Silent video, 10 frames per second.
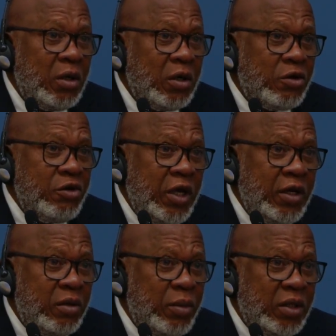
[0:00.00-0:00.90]

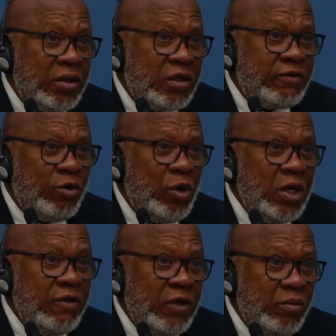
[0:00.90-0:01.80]
create the basis for
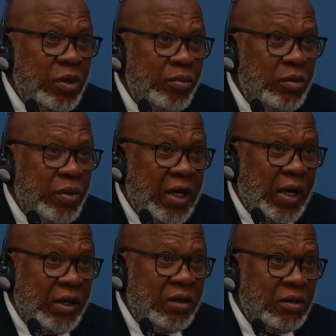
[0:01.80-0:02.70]
leaving people
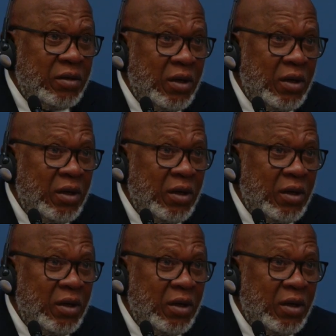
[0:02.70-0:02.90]
behind,